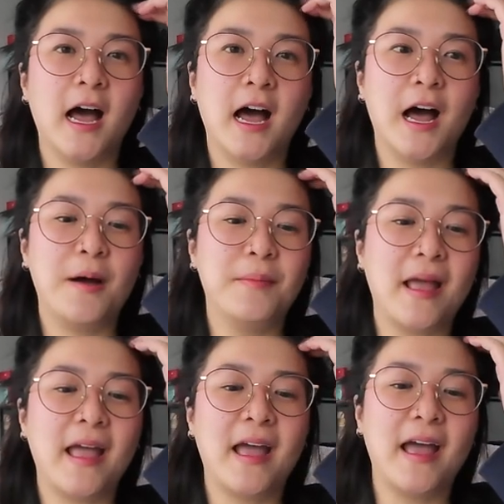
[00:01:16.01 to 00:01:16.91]
Um,
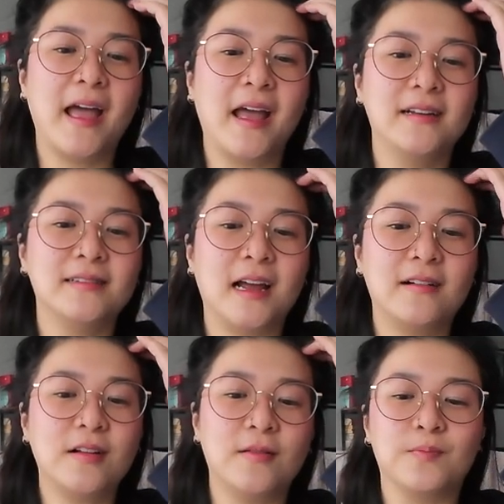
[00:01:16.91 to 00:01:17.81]
and I
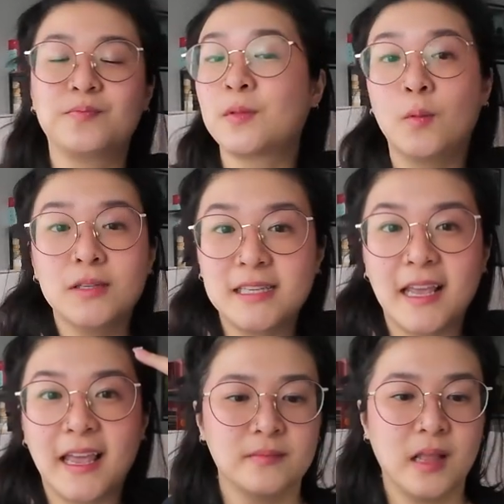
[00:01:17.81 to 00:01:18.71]
don't know, we'll
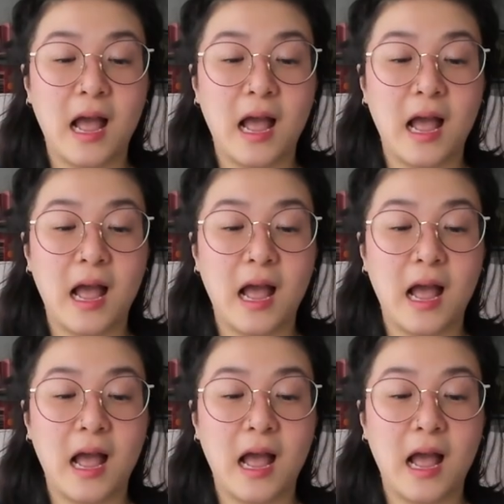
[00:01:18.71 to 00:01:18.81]
see.